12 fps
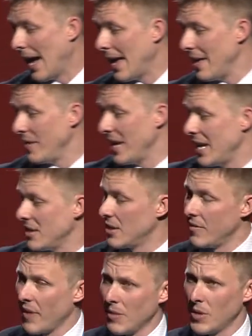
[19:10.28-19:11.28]
In the end, the
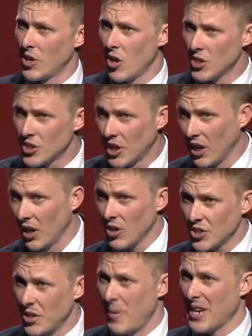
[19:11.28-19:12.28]
development costs are going to
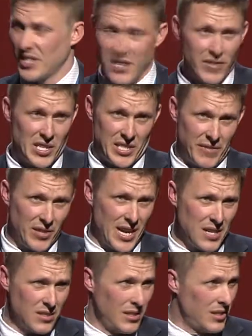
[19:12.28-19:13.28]
cost you about
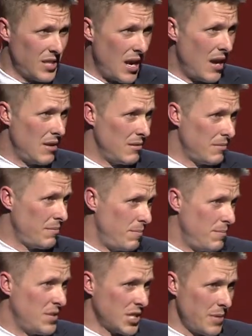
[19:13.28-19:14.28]
$77,000, so
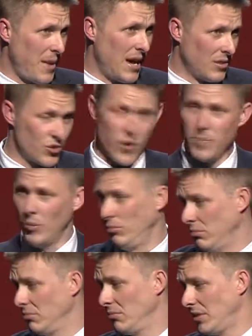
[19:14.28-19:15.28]
just about triple
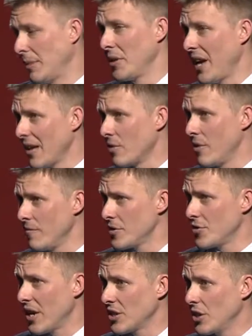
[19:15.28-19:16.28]
some of the other
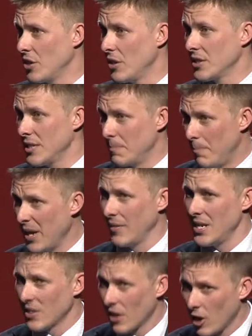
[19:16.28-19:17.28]
infrastructure costs. That's big.
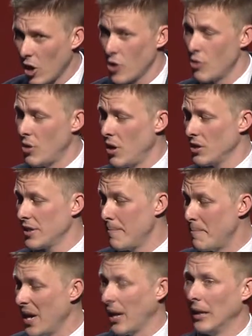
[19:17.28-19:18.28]
These are the local costs. They're
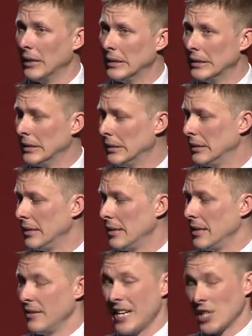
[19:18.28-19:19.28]
big.
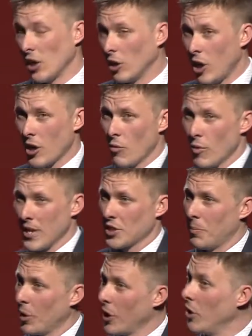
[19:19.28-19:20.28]
That's a lot of risk
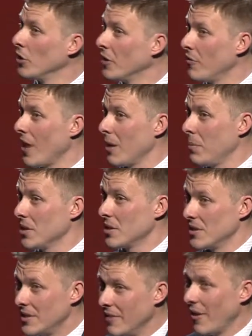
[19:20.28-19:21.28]
putting on developers.
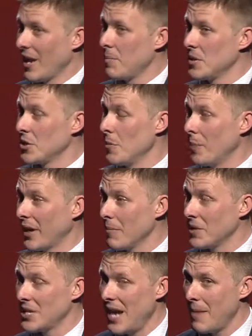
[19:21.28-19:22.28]
It's developers who pick up
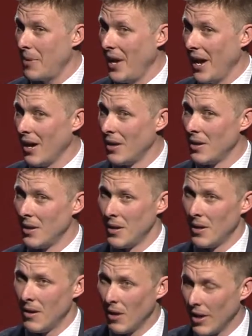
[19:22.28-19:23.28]
the tab here.
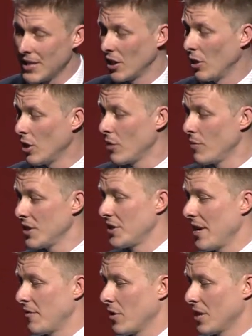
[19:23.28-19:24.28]
That's a lot of risk
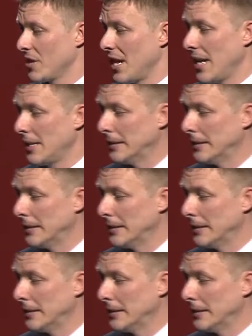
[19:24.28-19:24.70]
they've got to take.